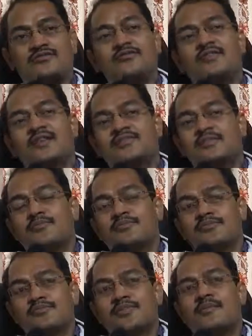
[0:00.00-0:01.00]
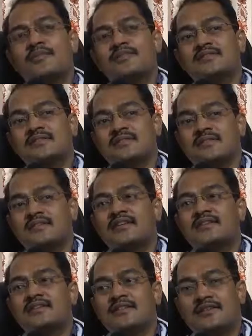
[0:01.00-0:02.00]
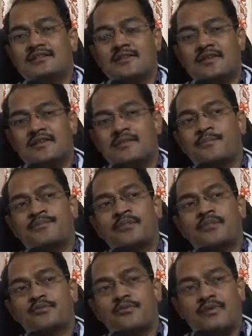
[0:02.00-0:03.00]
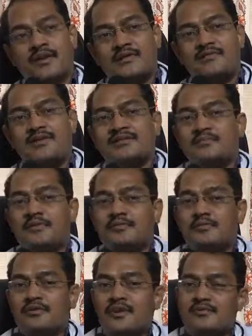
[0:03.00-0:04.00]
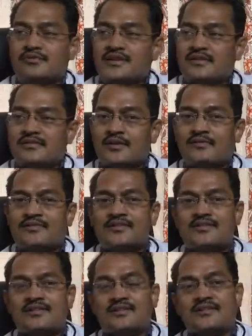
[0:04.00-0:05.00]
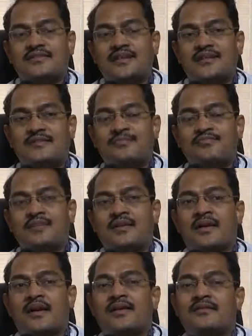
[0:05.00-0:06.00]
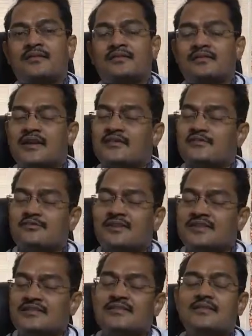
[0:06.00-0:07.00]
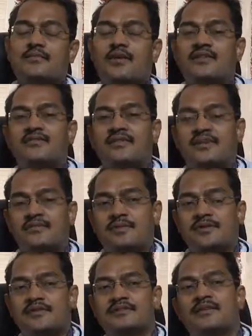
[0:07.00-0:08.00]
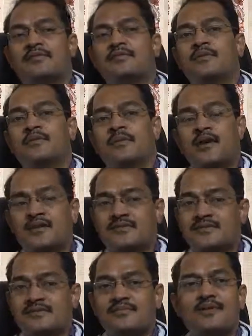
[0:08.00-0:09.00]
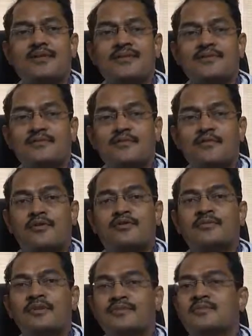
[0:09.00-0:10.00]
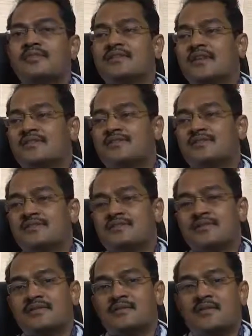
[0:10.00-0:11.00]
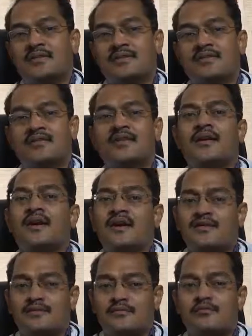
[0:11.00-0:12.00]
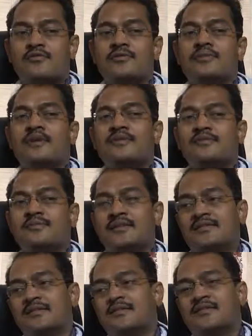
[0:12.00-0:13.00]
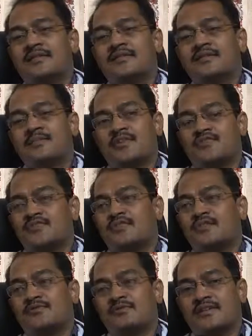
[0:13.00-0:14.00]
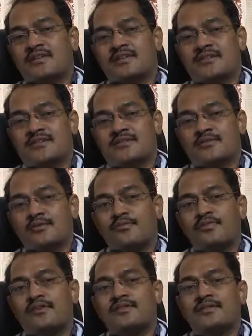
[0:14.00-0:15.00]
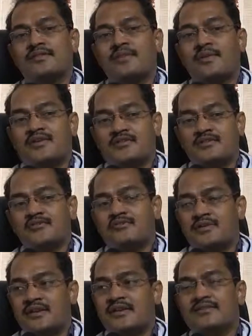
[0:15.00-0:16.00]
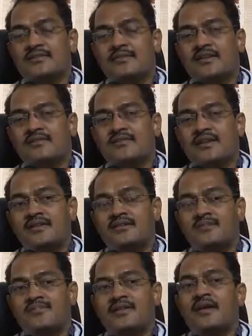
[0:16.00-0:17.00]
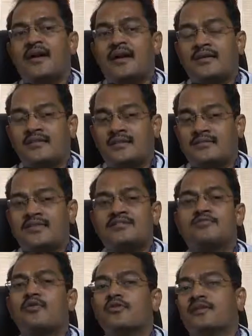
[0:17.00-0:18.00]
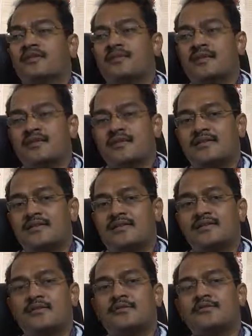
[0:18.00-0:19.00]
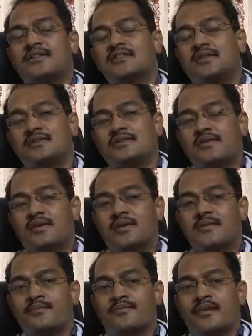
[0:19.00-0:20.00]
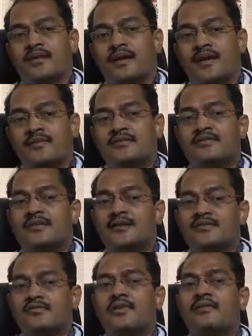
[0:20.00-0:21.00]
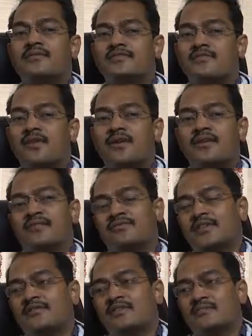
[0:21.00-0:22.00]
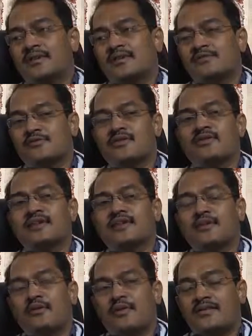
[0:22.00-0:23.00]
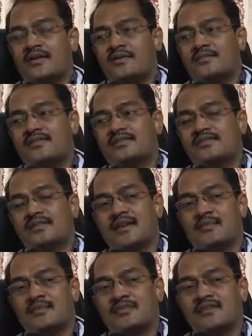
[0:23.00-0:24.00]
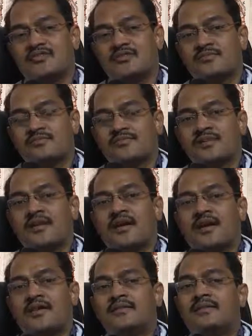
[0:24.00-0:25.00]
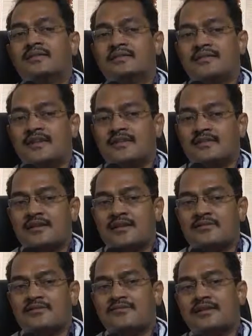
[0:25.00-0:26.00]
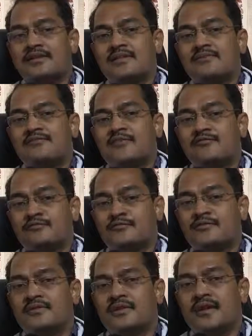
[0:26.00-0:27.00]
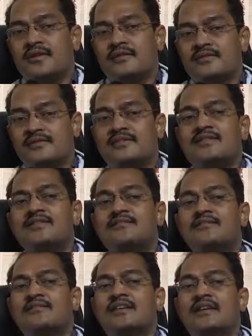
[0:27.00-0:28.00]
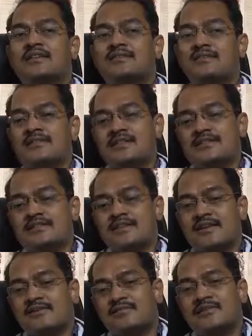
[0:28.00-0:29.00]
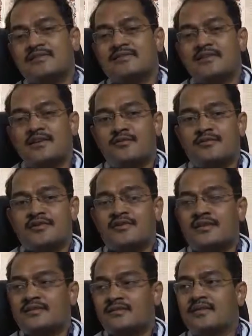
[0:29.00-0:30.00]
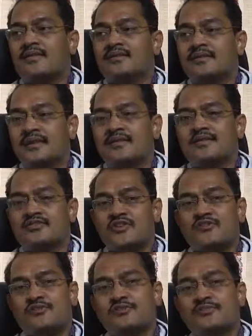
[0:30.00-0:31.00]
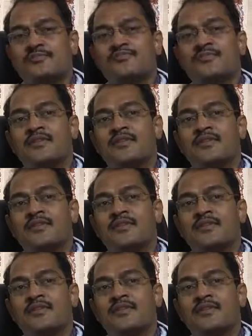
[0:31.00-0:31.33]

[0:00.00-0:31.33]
So they are supposed to damage the kidney ultimately. So we advise the people not to take non-vegetarian diet and try to lessen the body weight, because the larger the body, the more the metabolic activity by the body and more ultimately the pressure onto the kidneys. So we tell the patients to decrease the body weight and quit smoking immediately, not to take alcohol, and try to have a small and frequent meal so that they can avoid diabetes and hypertension, and take a lot of healthy food, and see that the physical activities takes place in their routine daily schedules.